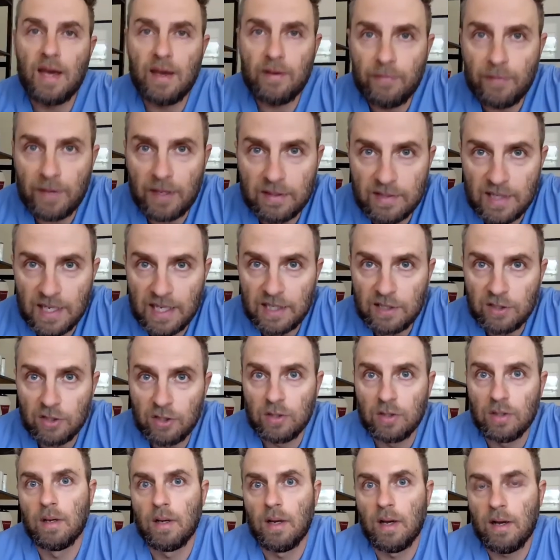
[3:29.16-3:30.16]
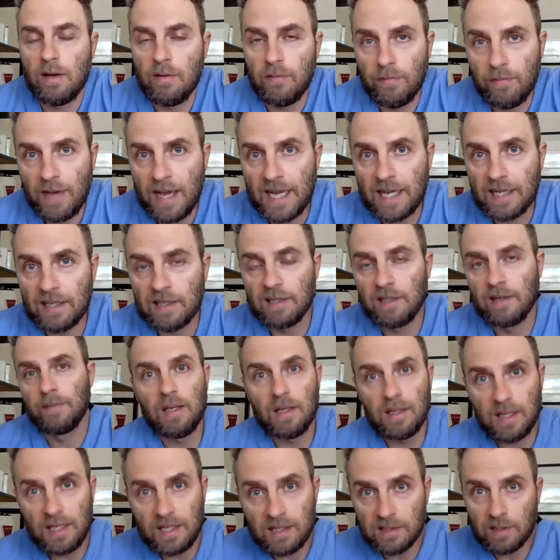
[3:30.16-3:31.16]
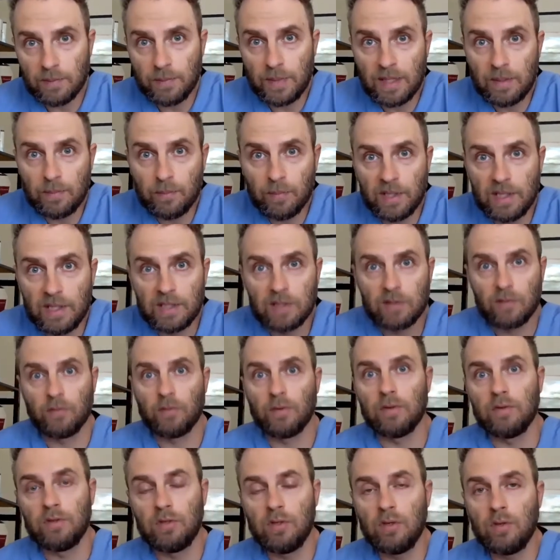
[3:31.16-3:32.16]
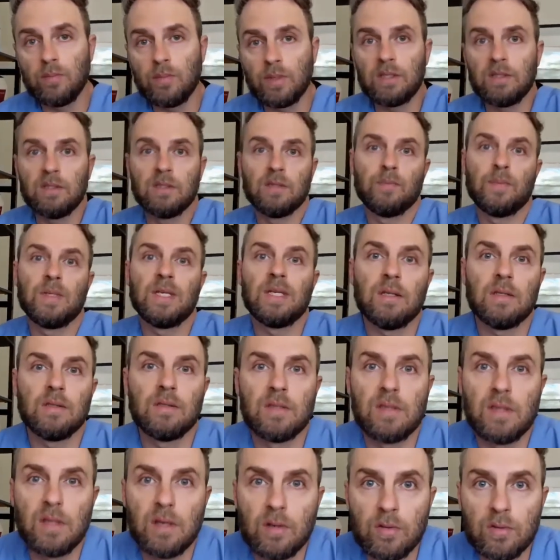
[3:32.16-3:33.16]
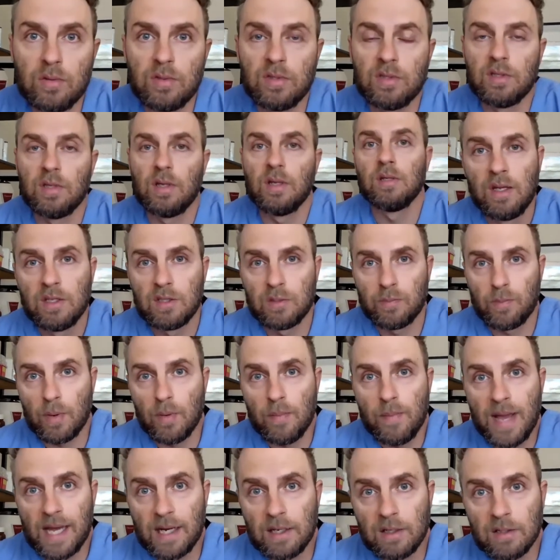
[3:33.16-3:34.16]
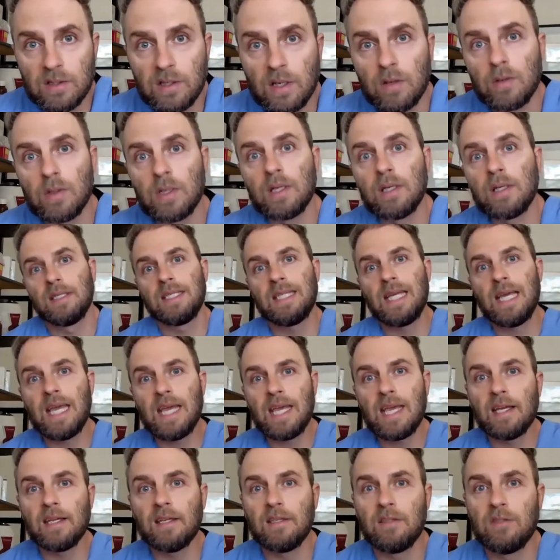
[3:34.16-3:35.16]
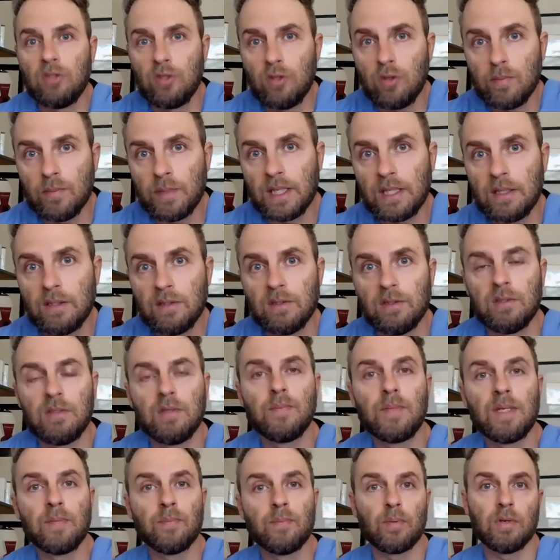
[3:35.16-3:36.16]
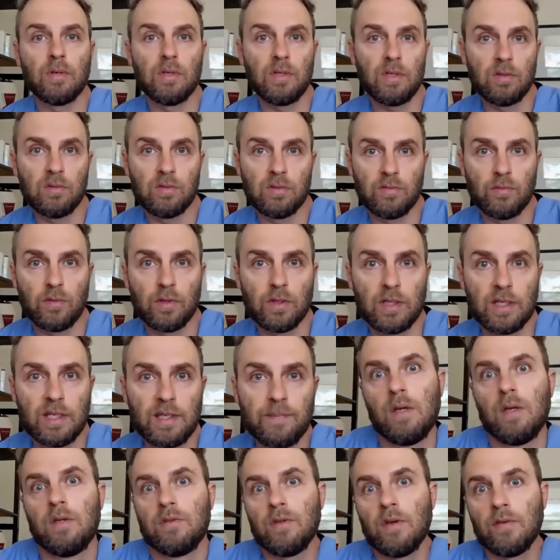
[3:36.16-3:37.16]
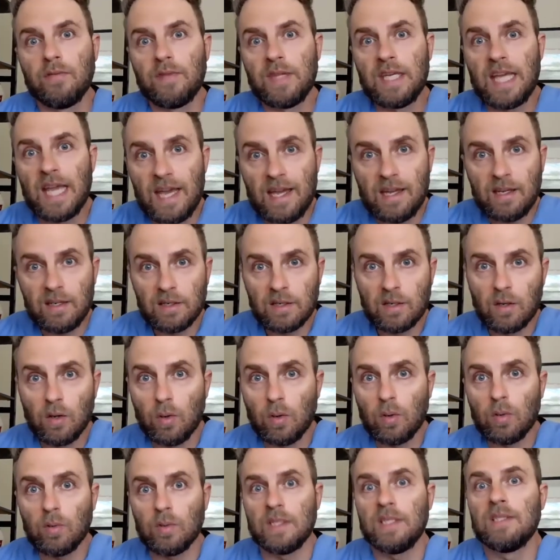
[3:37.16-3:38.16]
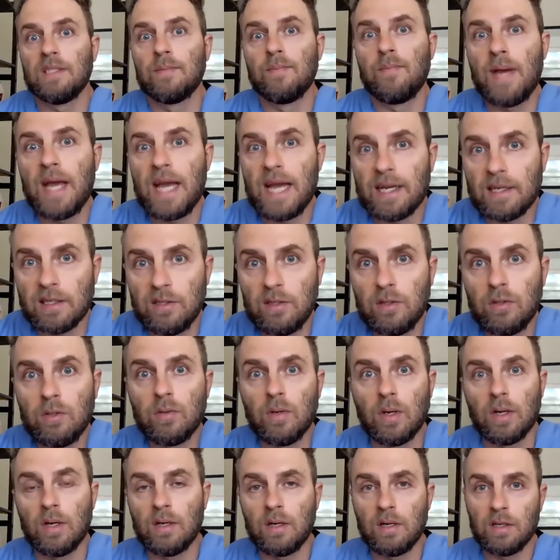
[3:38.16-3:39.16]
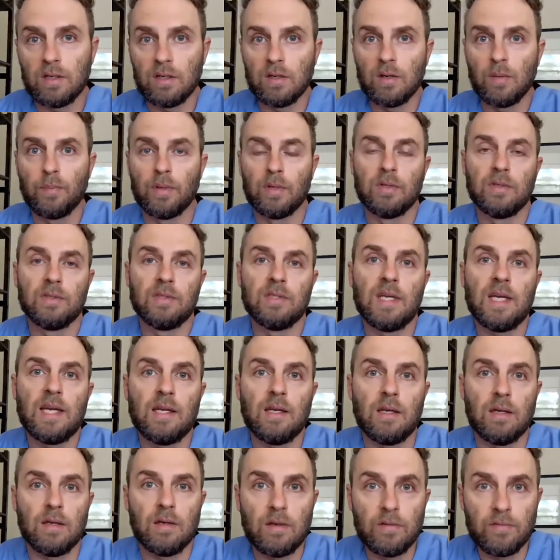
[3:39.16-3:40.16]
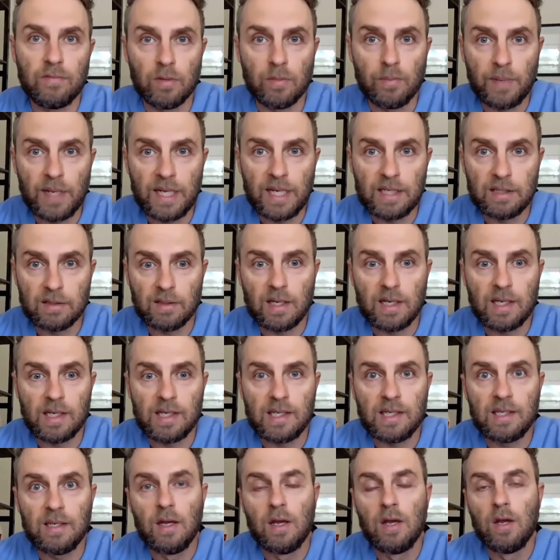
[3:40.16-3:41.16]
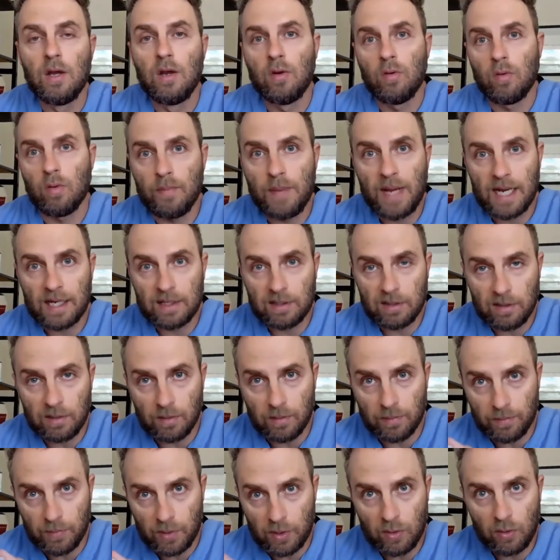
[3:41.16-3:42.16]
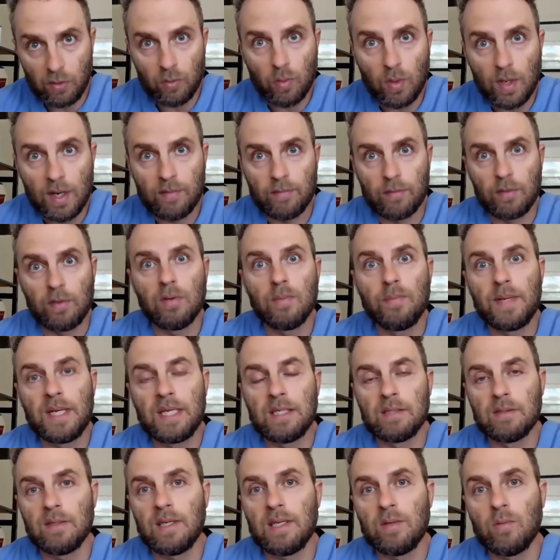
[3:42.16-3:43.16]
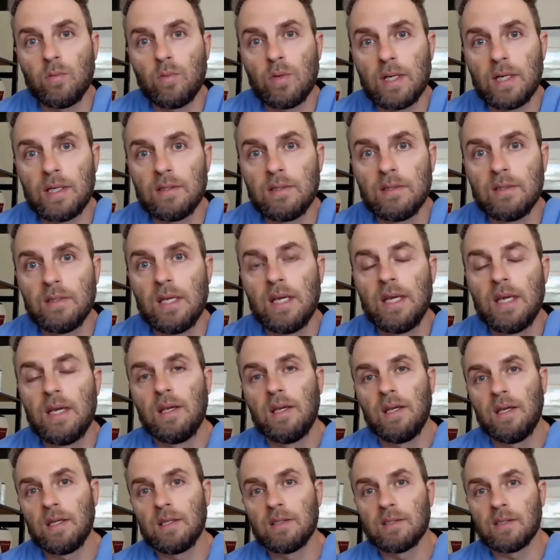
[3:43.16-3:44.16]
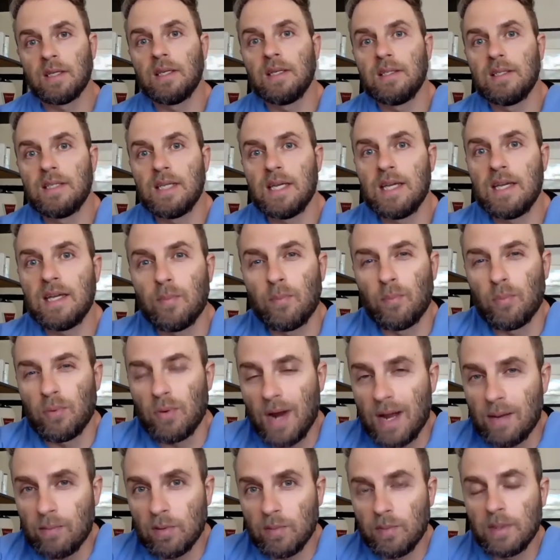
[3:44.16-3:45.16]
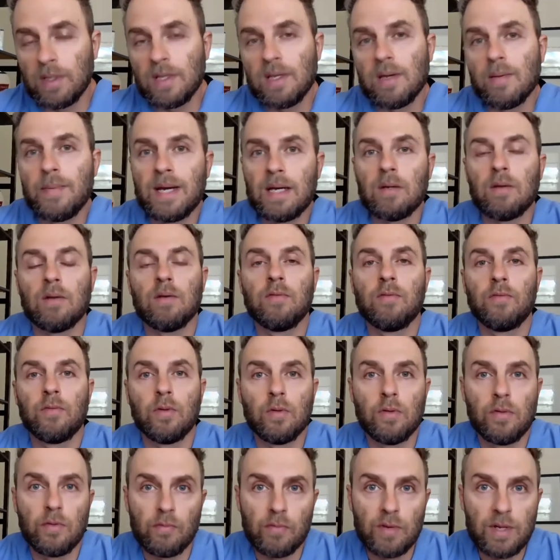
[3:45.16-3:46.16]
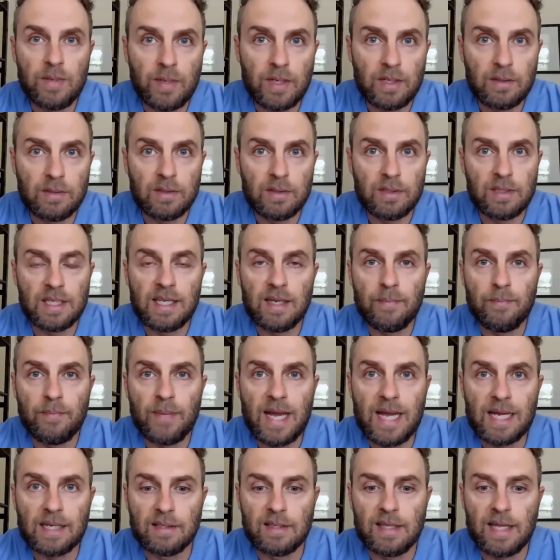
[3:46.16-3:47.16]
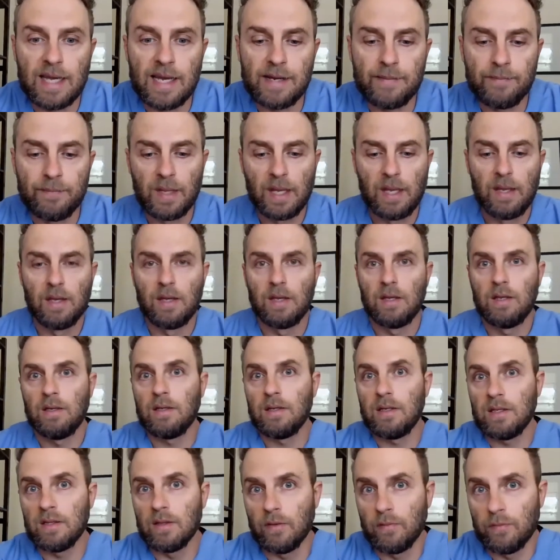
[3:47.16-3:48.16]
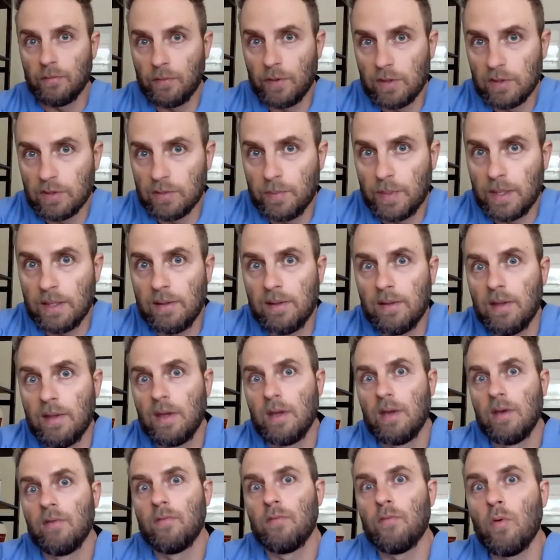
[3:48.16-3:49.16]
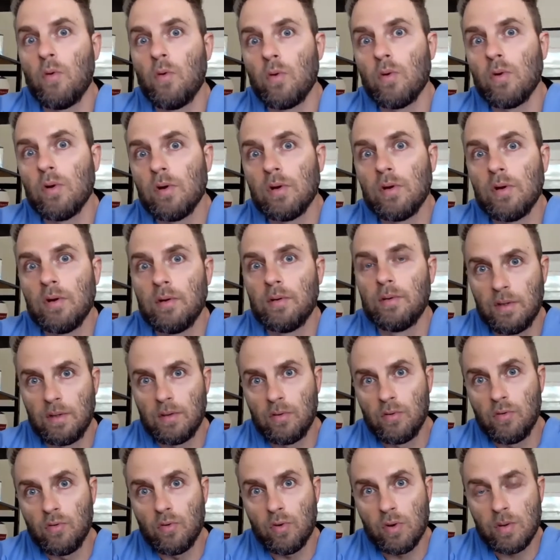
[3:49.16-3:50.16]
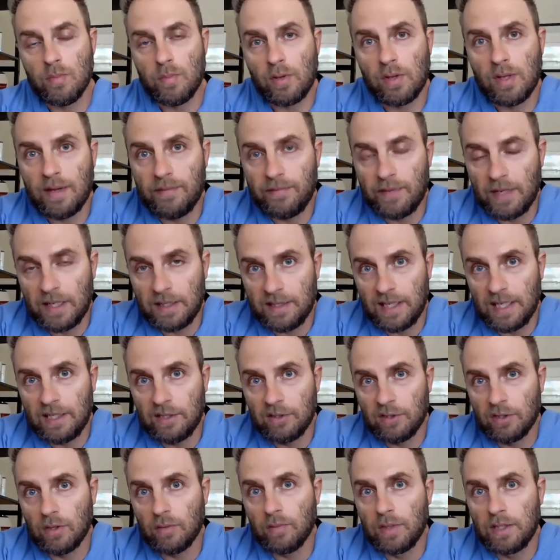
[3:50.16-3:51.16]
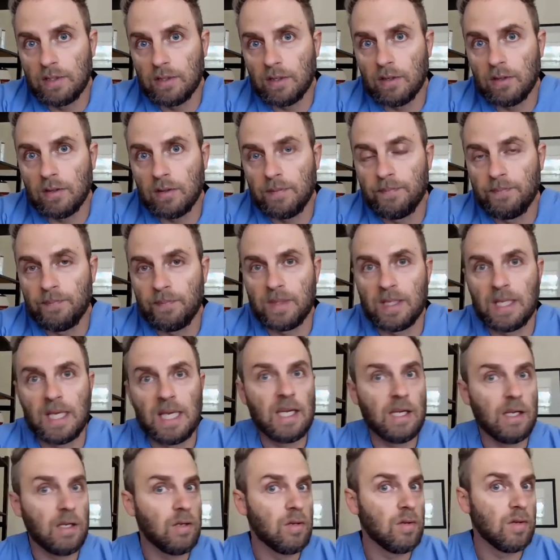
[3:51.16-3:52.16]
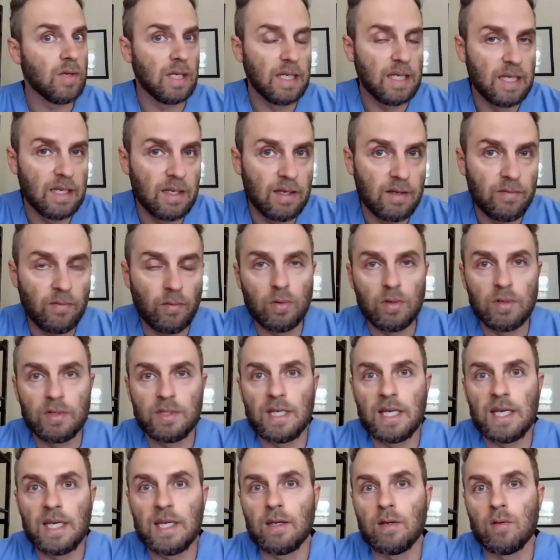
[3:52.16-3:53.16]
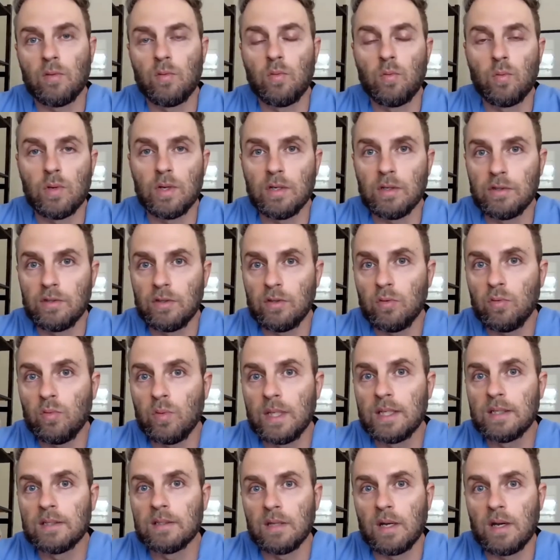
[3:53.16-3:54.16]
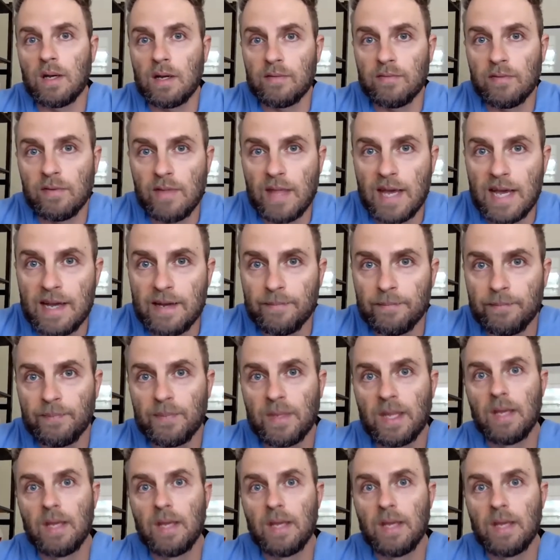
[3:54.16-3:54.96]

FSH effect needs to be in place for 2 months because those spermatozoa take 2 months to be produced fully. So if the end goal is back to 100% of your baseline, or back to whatever your baseline was, it's going to take probably about a full 3 months to get back to that. You need the first month for normal FSH to return, and you can give or take 1 or 2 weeks off of that.